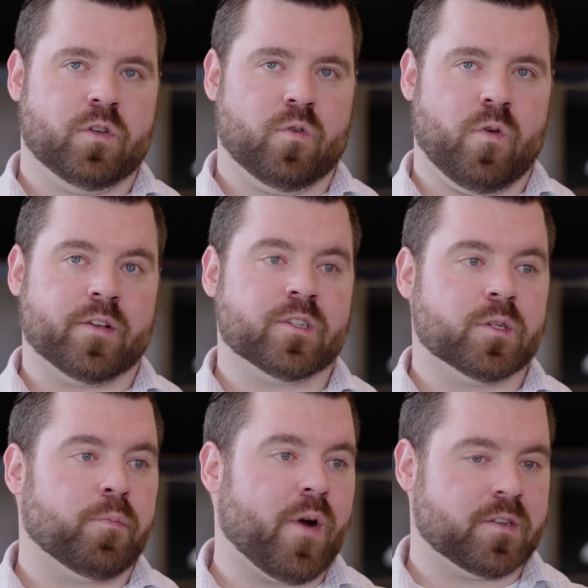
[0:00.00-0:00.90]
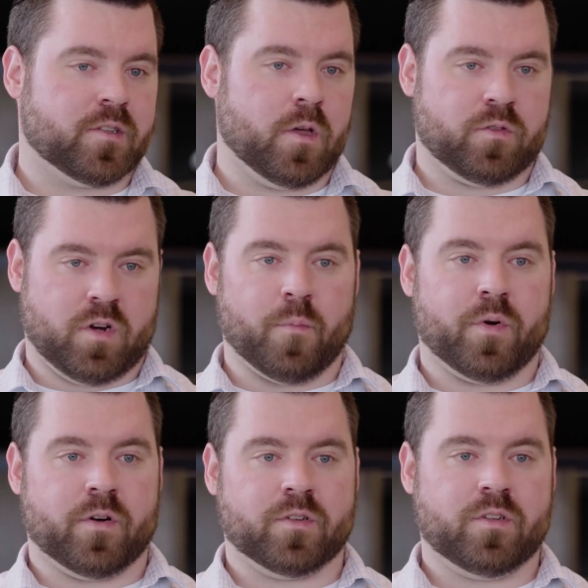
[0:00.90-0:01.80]
to express those
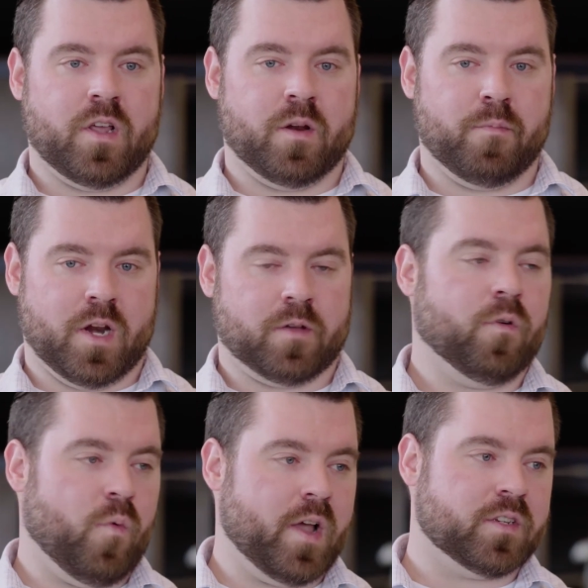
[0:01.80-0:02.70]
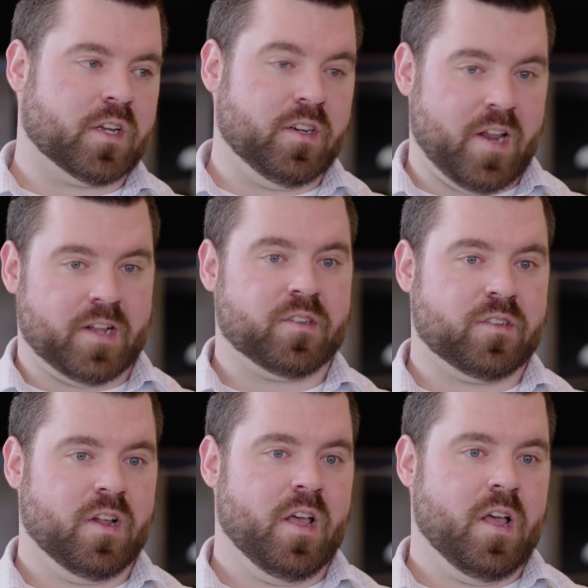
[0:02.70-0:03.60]
numbers in meaningful ways, to condense
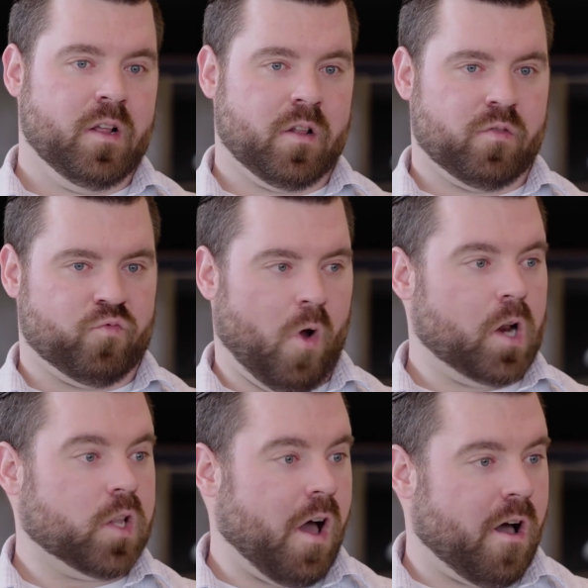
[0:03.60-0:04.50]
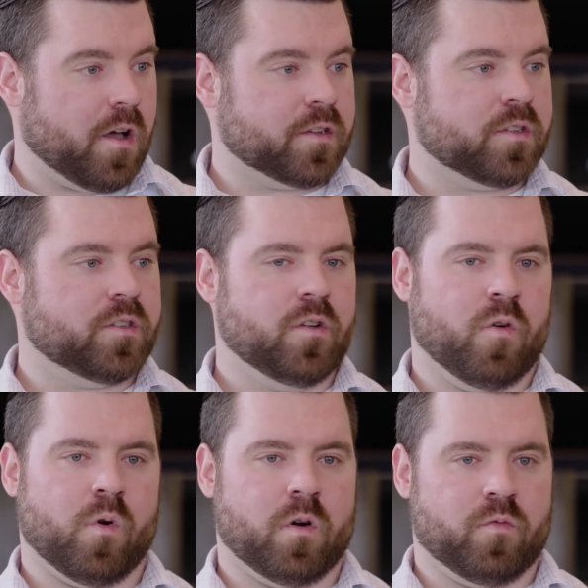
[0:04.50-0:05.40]
raw logs mm-hmm.
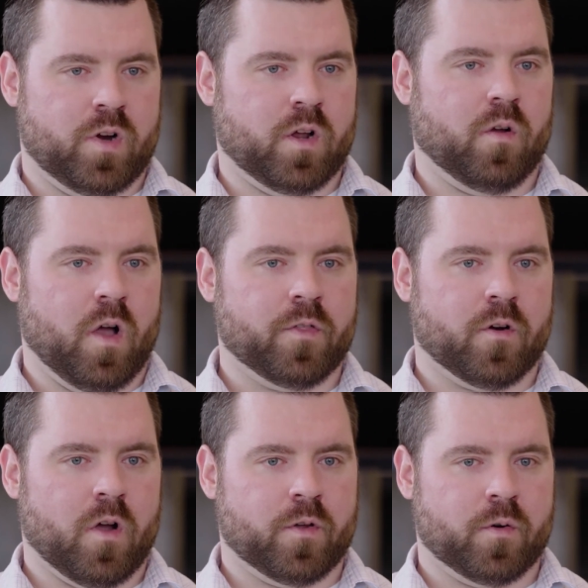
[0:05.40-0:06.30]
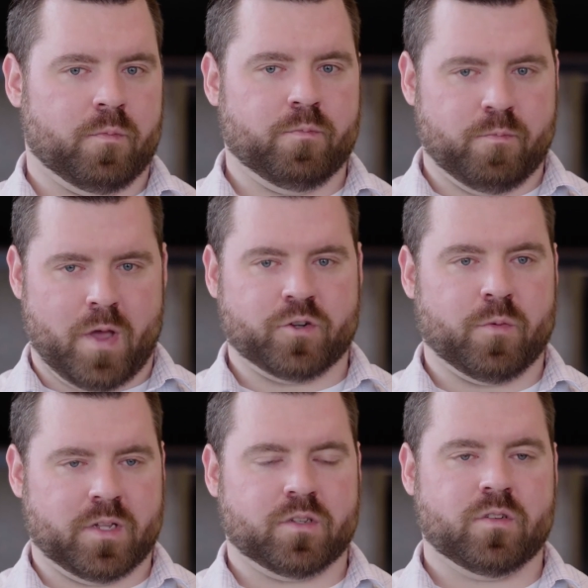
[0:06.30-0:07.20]
or you know other other
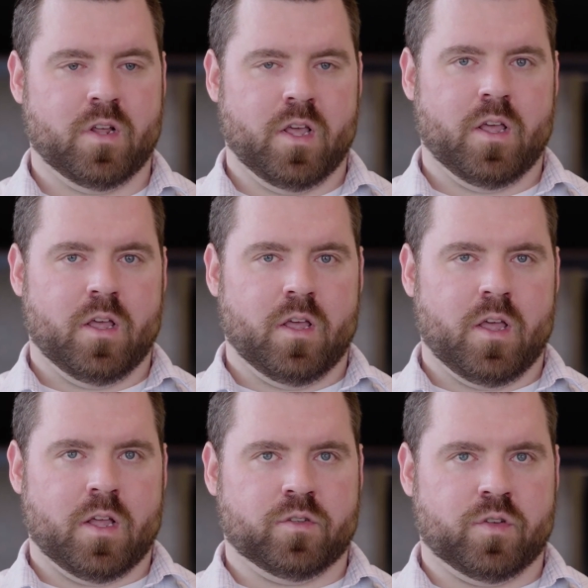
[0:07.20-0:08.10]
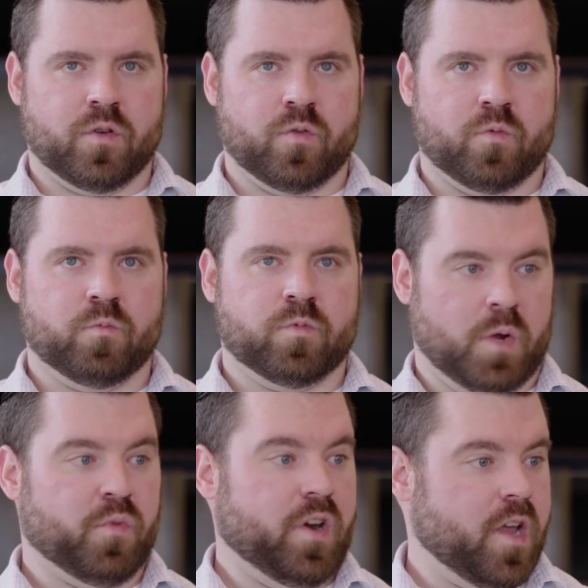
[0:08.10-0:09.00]
measurements into summary